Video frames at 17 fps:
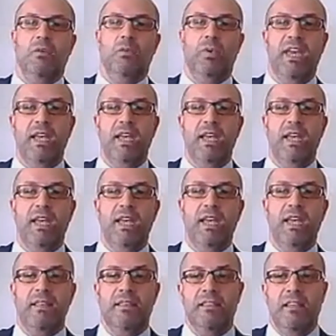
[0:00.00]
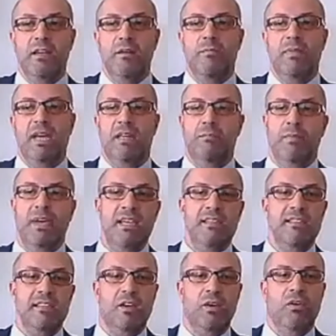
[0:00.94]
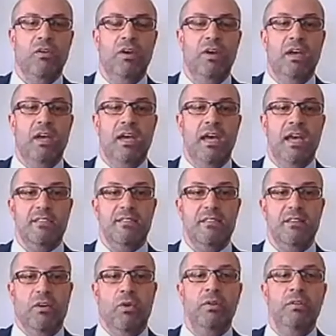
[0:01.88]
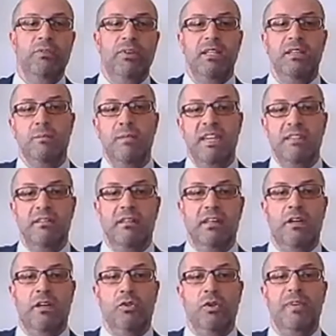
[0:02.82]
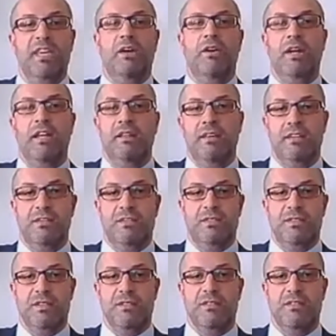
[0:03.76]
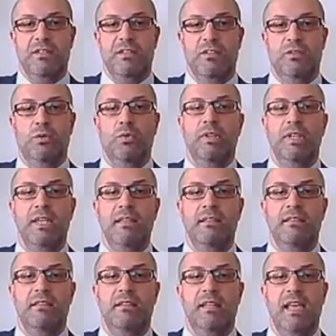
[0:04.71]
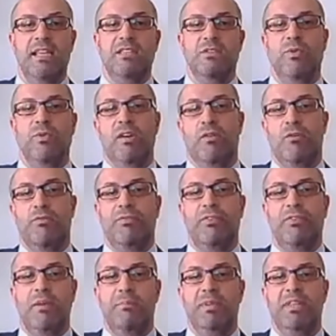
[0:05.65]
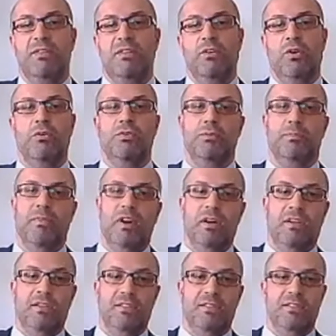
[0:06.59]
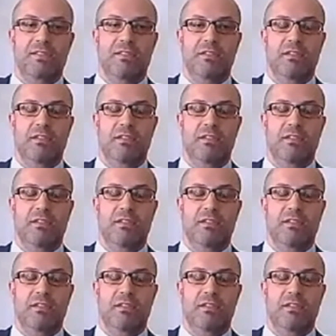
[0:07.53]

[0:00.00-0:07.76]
Vietnam, and Mexico, has all the fundamental economic characteristics to lead the next wave of rapid growth markets.